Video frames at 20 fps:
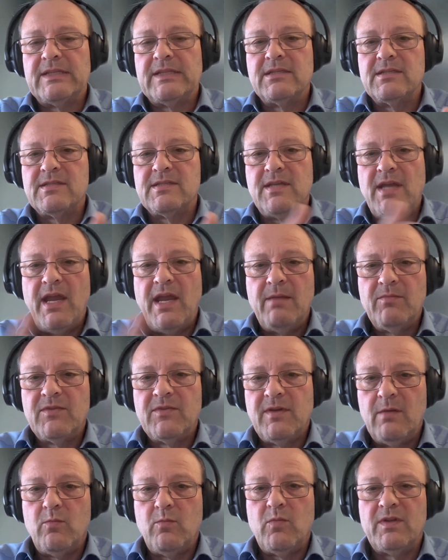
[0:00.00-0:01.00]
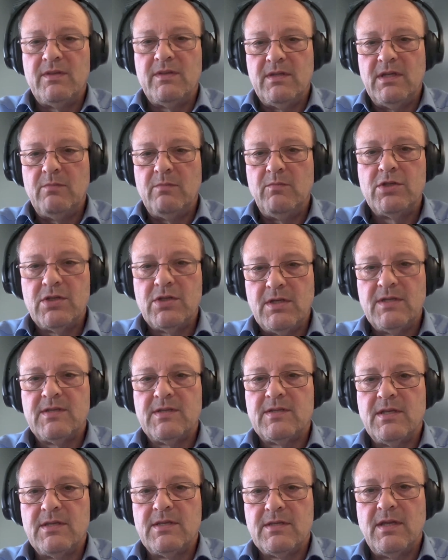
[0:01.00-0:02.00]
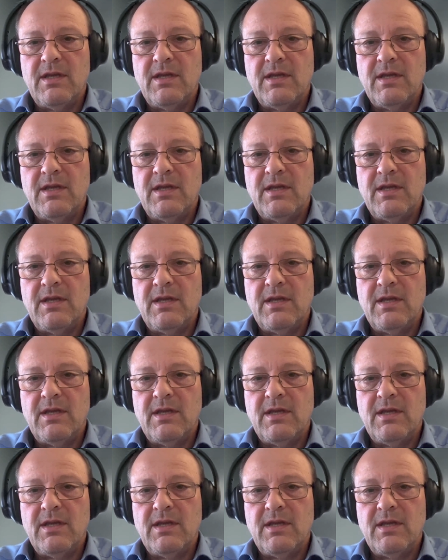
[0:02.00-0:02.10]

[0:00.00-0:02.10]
at the same time, when the image is